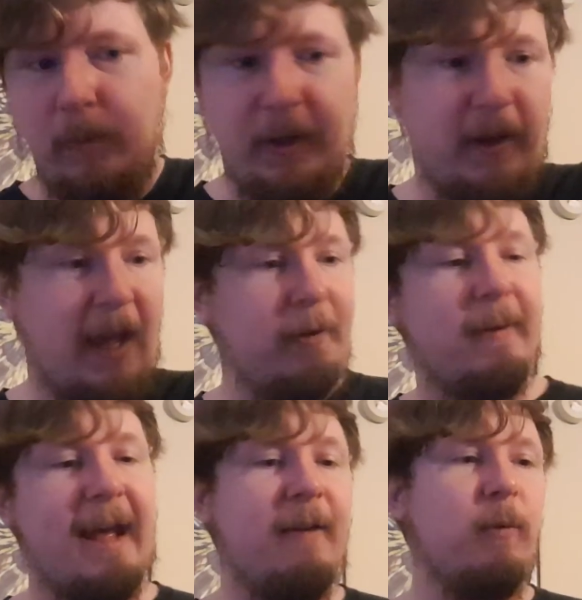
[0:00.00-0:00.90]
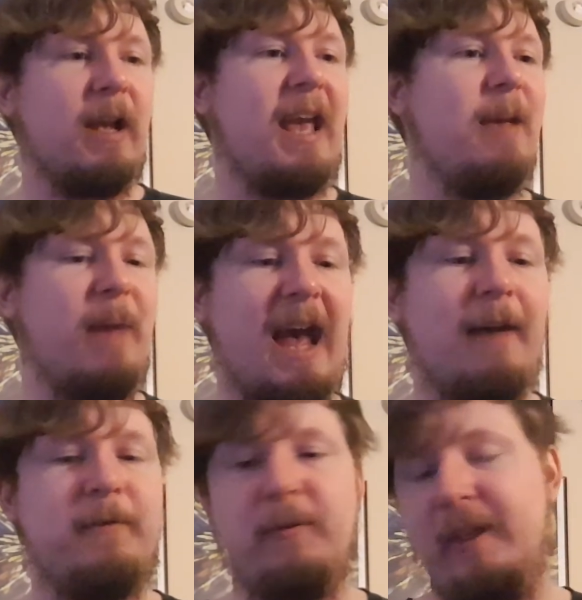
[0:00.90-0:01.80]
one. I don't have what came
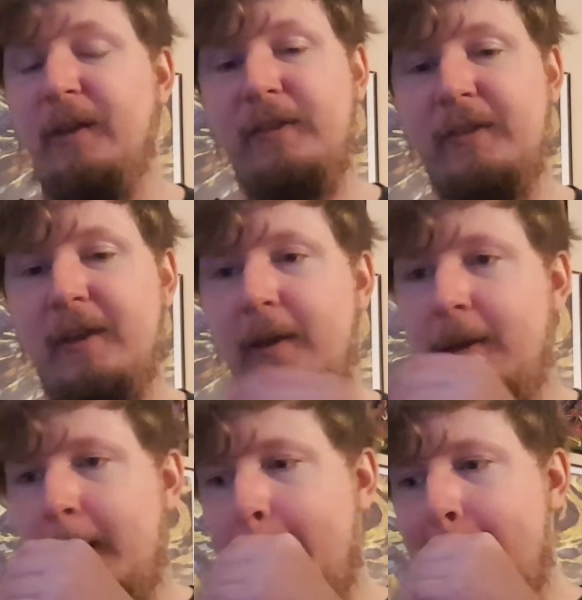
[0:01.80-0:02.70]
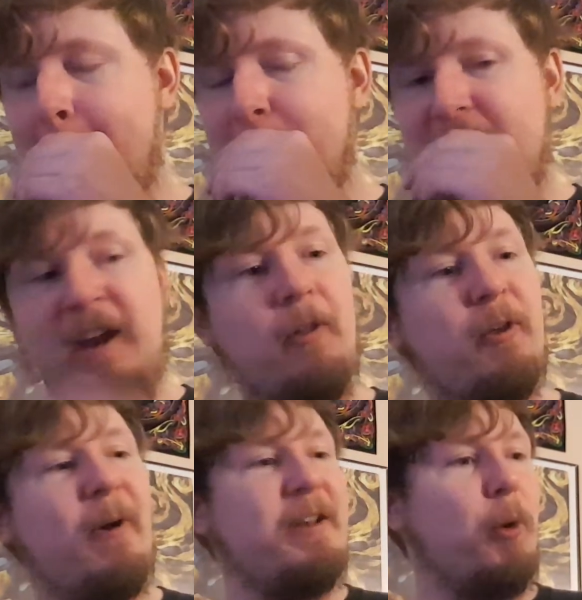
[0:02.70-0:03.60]
after this. And
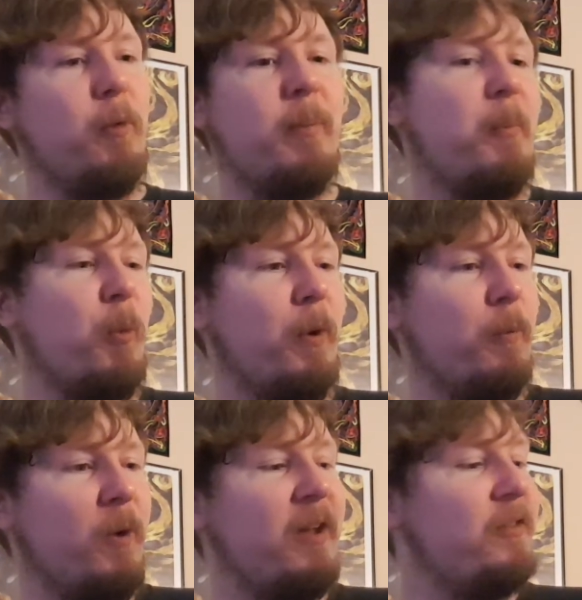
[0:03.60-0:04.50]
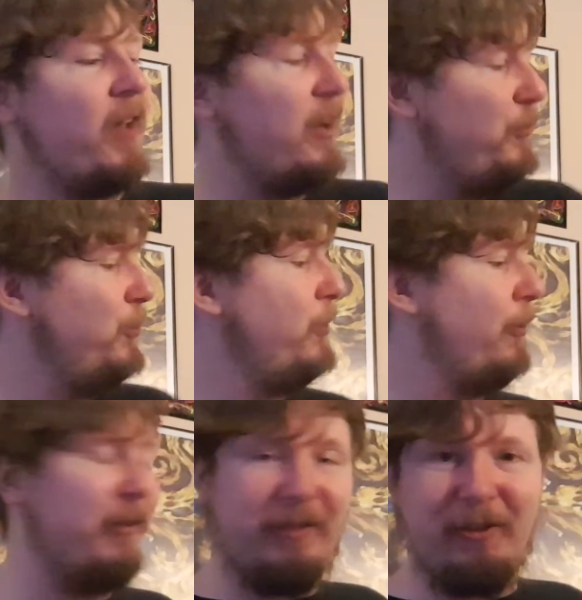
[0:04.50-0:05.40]
although I don't remember what it was, I do know
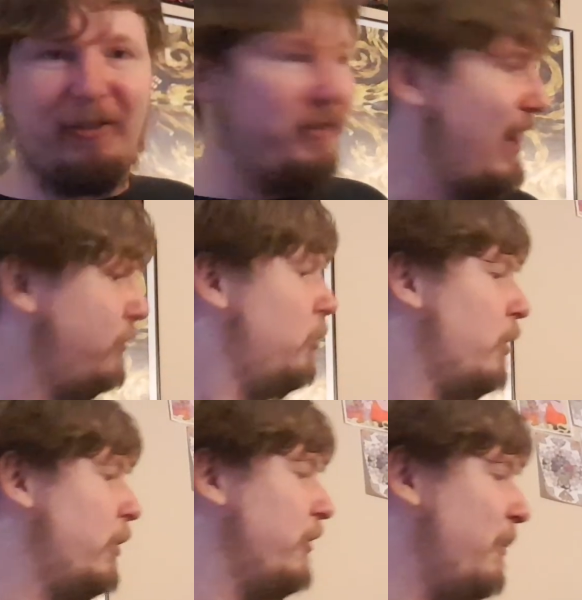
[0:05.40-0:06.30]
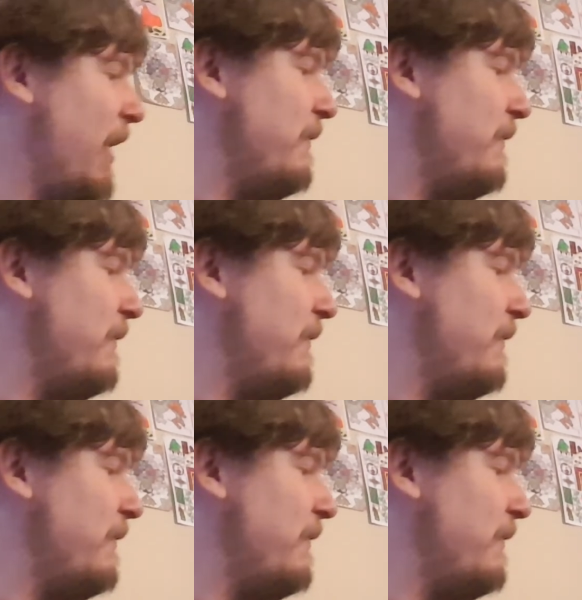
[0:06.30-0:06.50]
that this next one was my